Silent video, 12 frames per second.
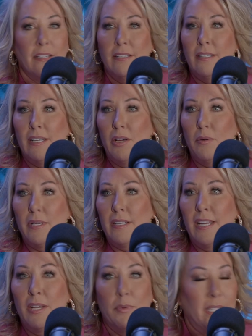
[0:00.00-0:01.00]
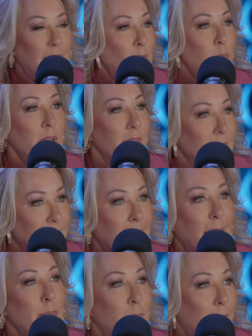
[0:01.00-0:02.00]
You know, he would keep it the
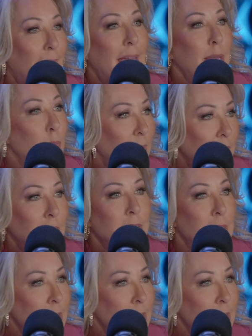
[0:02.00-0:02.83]
same payment.